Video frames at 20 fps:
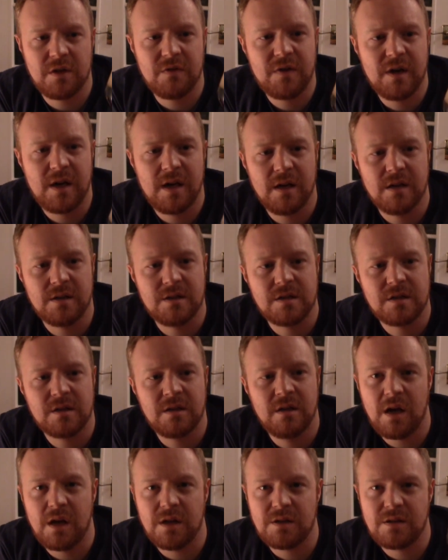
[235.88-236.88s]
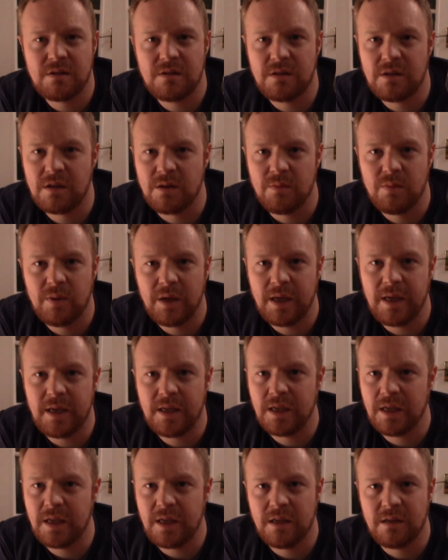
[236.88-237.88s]
that I've had are
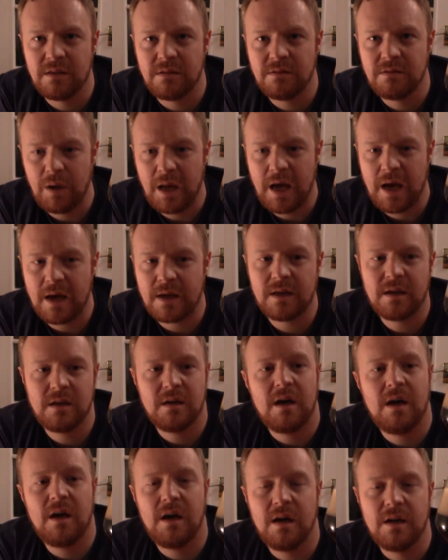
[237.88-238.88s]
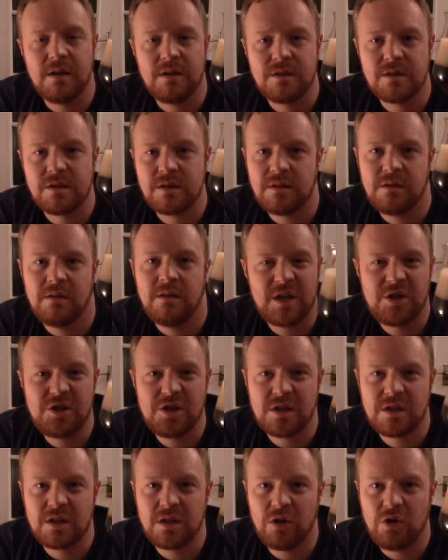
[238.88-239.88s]
completely black and they
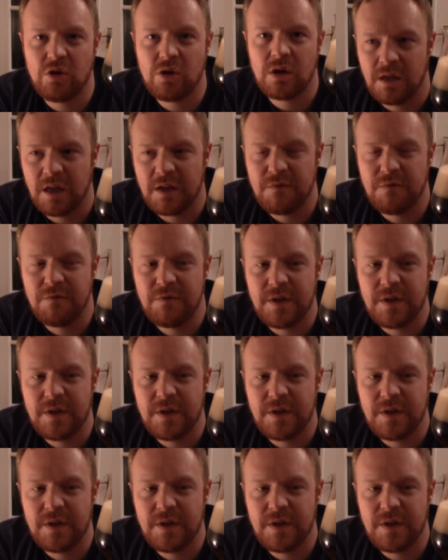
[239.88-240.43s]
just look like